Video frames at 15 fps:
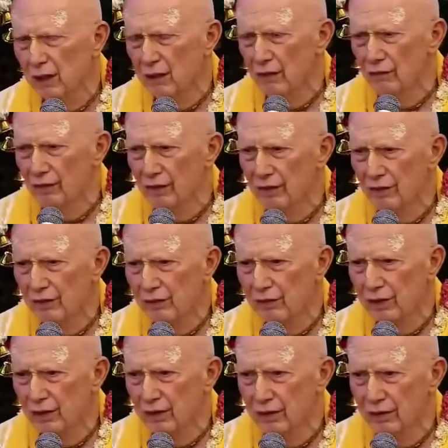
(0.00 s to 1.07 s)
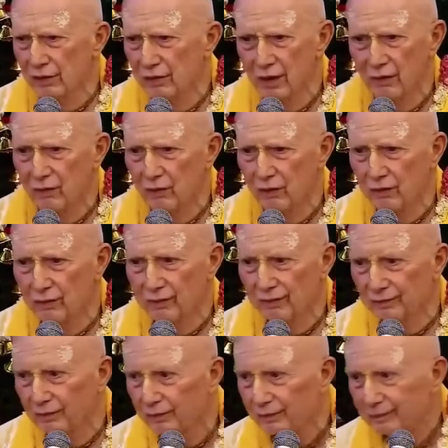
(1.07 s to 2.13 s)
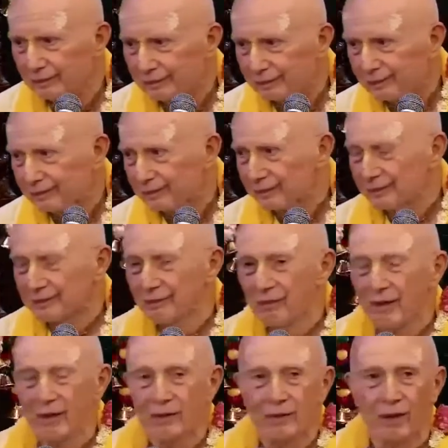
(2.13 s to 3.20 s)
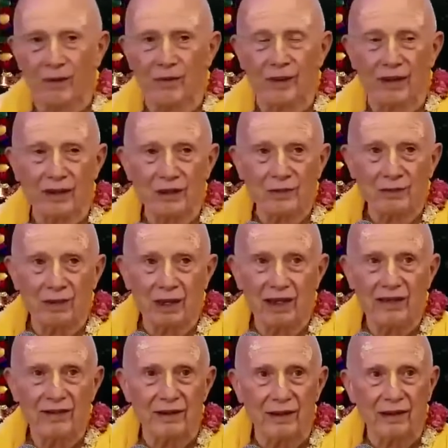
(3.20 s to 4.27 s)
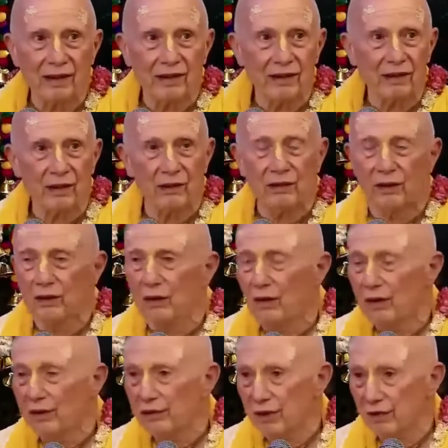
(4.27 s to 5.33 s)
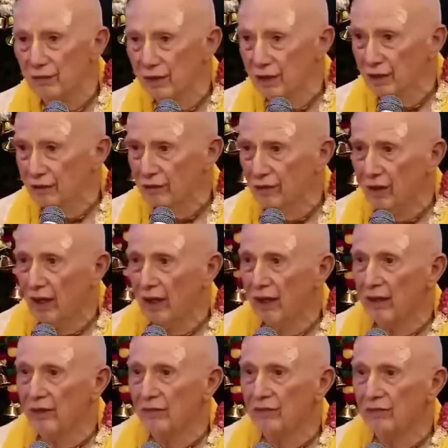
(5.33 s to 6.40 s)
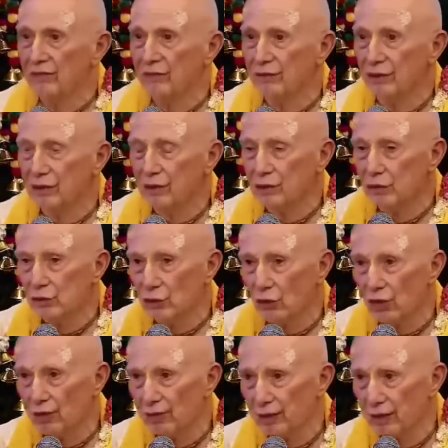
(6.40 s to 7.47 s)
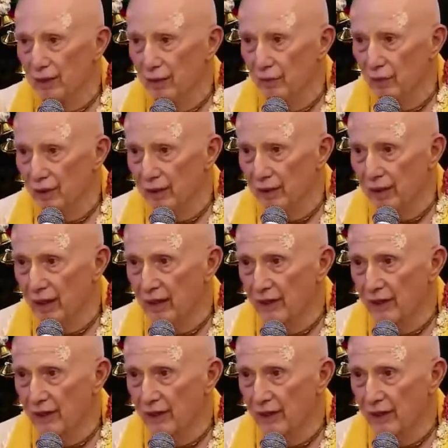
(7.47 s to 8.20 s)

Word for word: I don't know if I should say this, I won't. Prabhupada explains that, you know, the longevity of life, the enjoyment that one